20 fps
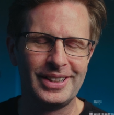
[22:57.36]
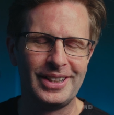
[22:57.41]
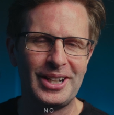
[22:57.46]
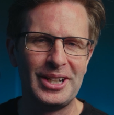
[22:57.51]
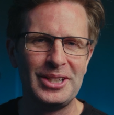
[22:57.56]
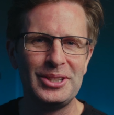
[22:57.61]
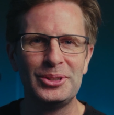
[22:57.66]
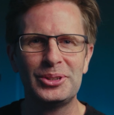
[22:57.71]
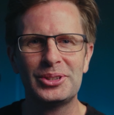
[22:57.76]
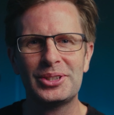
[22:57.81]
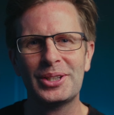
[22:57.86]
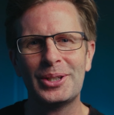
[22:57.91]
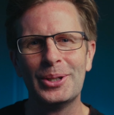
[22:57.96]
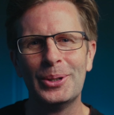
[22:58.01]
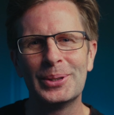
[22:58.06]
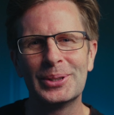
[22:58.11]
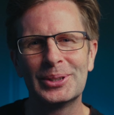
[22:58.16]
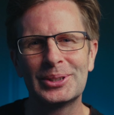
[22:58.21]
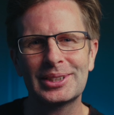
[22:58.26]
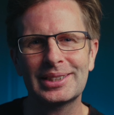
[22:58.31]
I used to
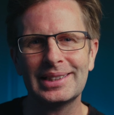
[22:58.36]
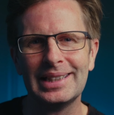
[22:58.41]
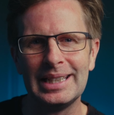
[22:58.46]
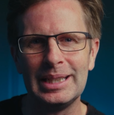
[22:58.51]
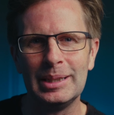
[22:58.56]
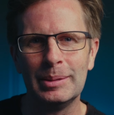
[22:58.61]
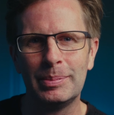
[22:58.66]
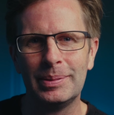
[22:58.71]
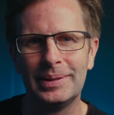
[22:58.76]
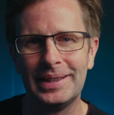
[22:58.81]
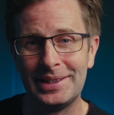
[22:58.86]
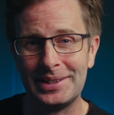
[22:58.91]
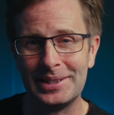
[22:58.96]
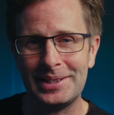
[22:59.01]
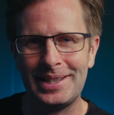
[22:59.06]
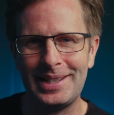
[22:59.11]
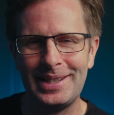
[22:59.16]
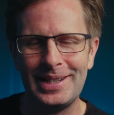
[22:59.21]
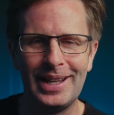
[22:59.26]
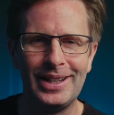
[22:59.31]
go to sleep as
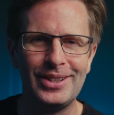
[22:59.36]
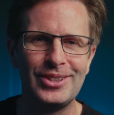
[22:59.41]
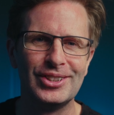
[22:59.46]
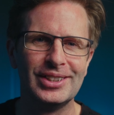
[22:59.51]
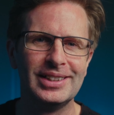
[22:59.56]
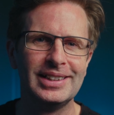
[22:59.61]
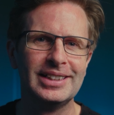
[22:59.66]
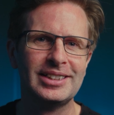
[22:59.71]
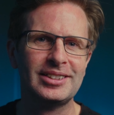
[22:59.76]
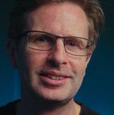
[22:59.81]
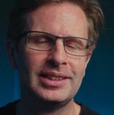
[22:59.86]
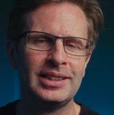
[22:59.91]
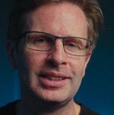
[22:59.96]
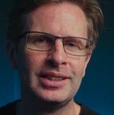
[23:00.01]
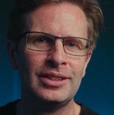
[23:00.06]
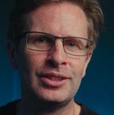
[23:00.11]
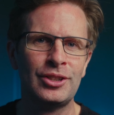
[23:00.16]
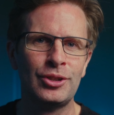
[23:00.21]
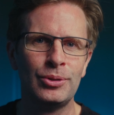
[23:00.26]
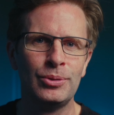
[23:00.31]
a teenager
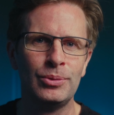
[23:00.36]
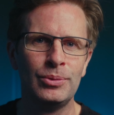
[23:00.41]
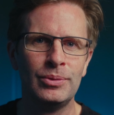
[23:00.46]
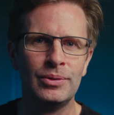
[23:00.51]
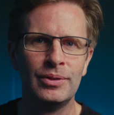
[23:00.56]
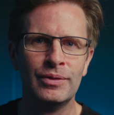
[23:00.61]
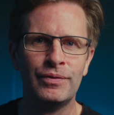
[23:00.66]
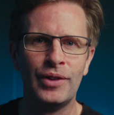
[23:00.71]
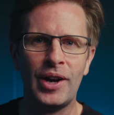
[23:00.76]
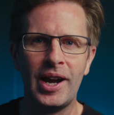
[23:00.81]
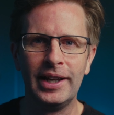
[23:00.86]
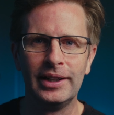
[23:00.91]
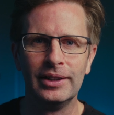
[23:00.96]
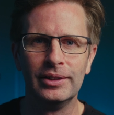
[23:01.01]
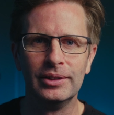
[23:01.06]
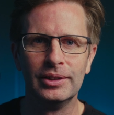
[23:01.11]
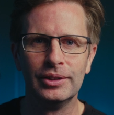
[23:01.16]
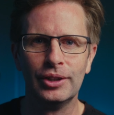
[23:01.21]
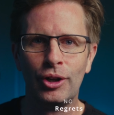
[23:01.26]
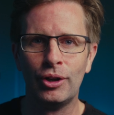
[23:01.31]
listening to
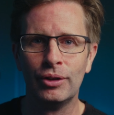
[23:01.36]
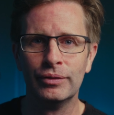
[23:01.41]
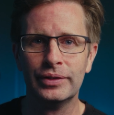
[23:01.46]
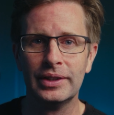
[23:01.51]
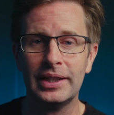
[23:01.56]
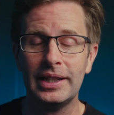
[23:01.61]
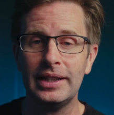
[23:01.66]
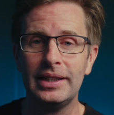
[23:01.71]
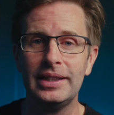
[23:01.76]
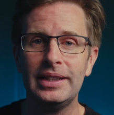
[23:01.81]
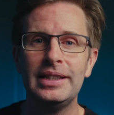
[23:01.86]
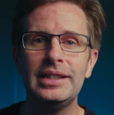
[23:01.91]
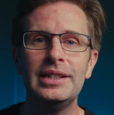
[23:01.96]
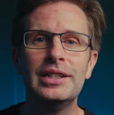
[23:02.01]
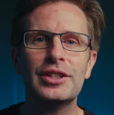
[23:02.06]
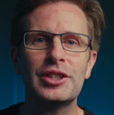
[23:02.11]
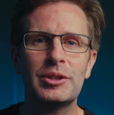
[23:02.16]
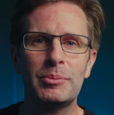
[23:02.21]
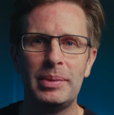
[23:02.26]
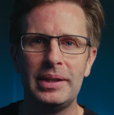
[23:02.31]
vinyl of
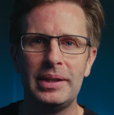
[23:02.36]
Edith